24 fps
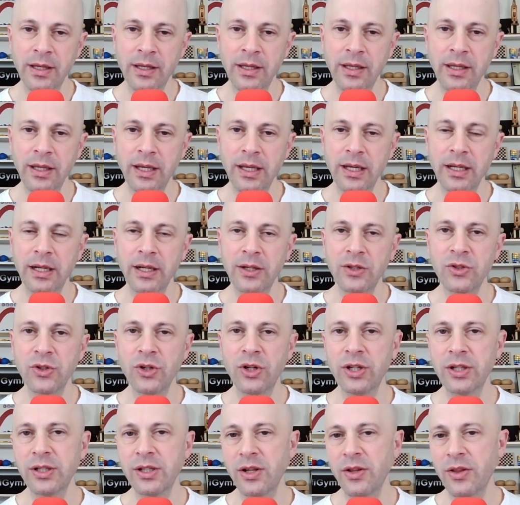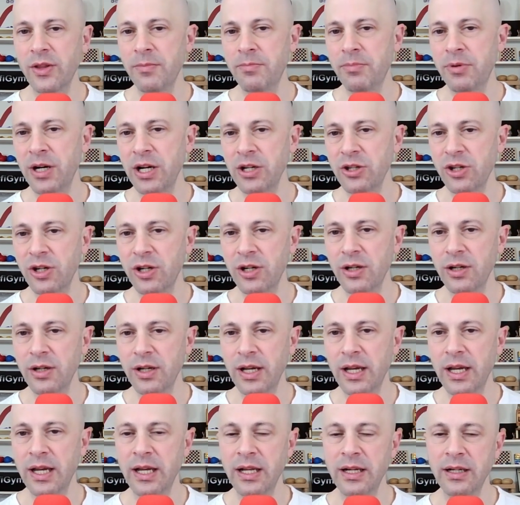he can exert the pressure,
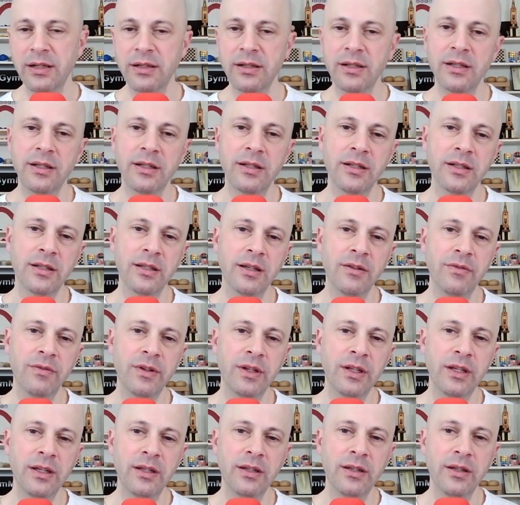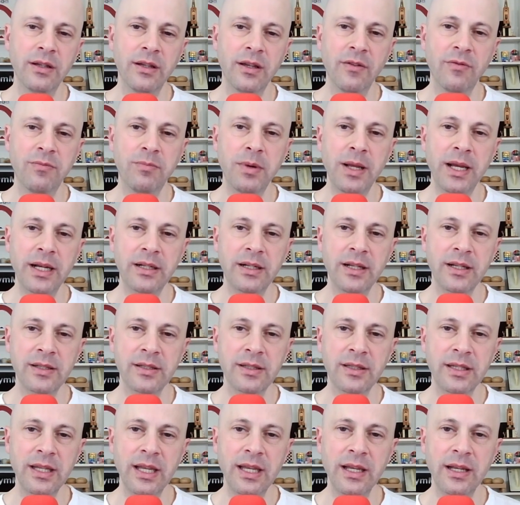and if black
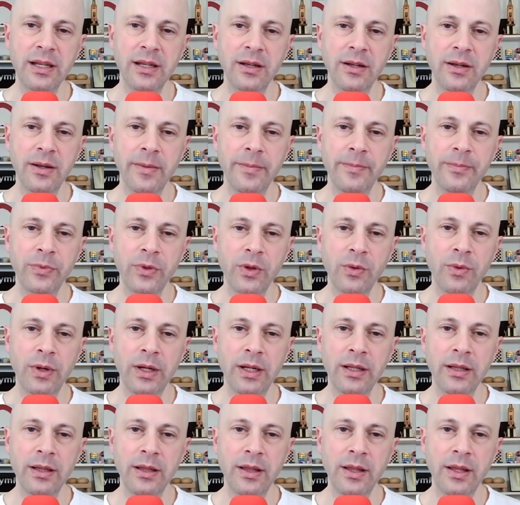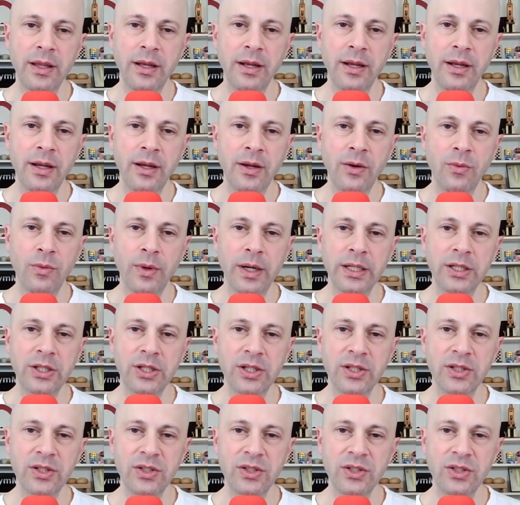doesn't take, well, white
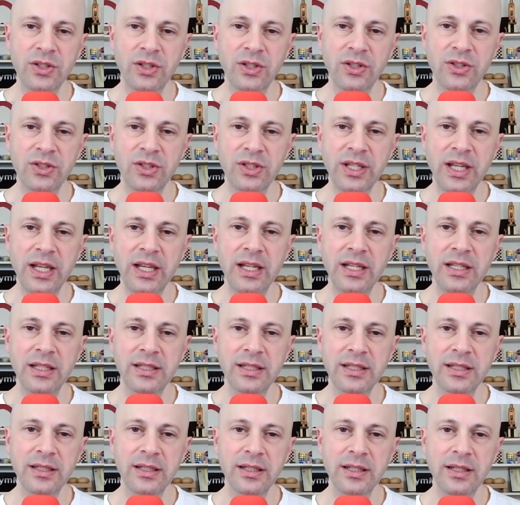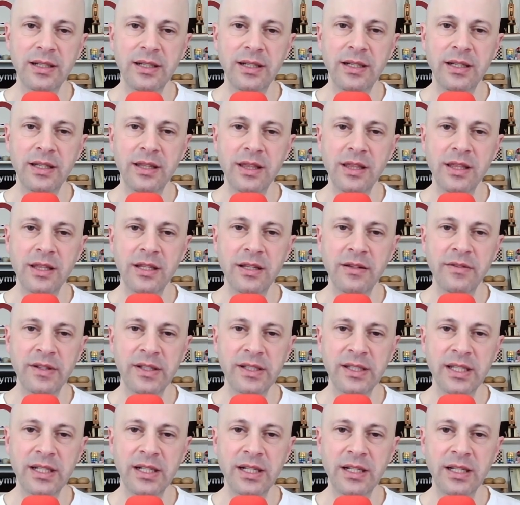just stays in the
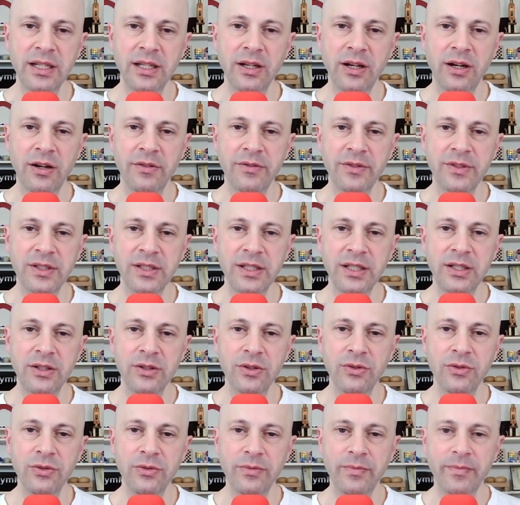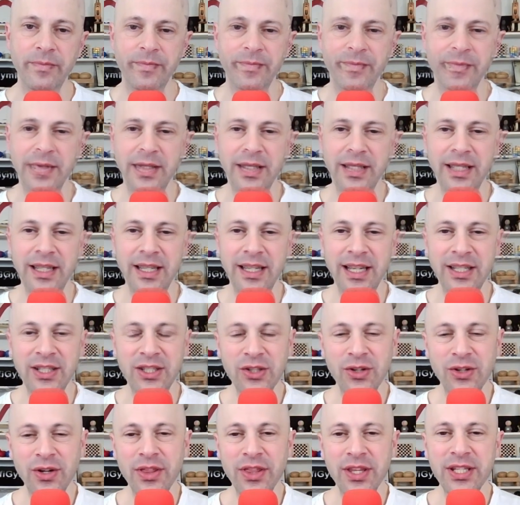vicinity of c2. And
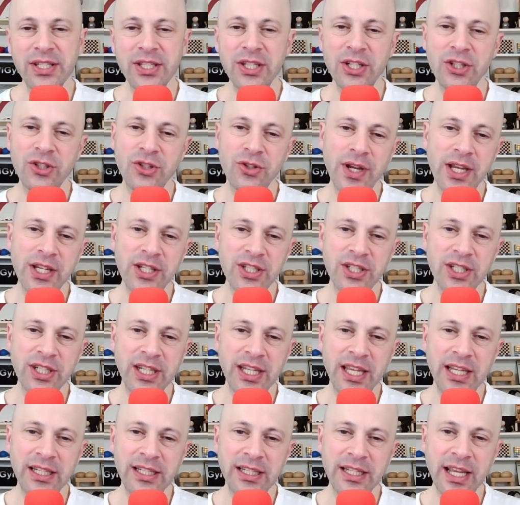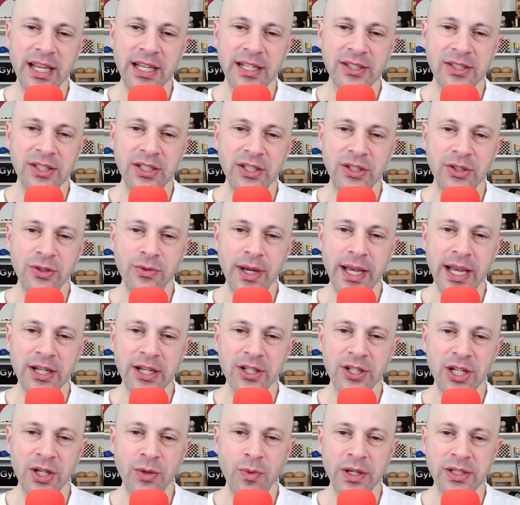so in this situation, king takes c2
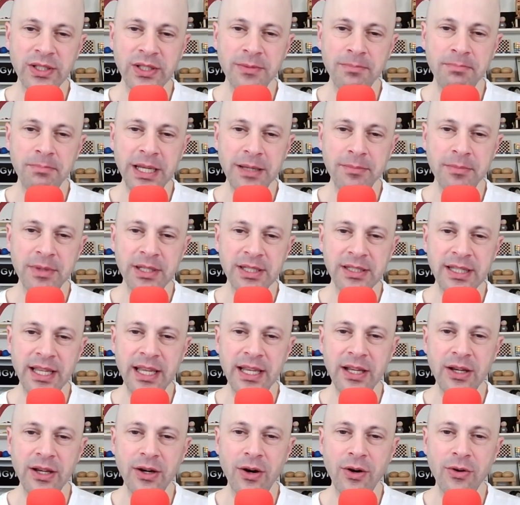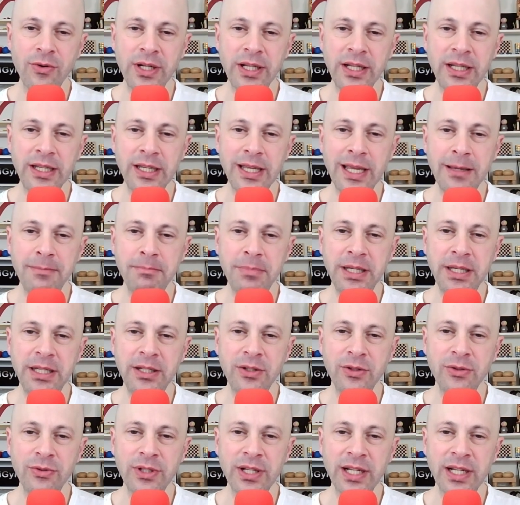actually was a big mistake. Only king
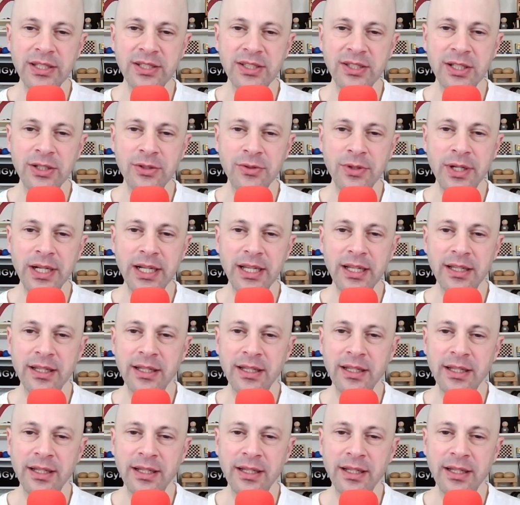b2 does the trick.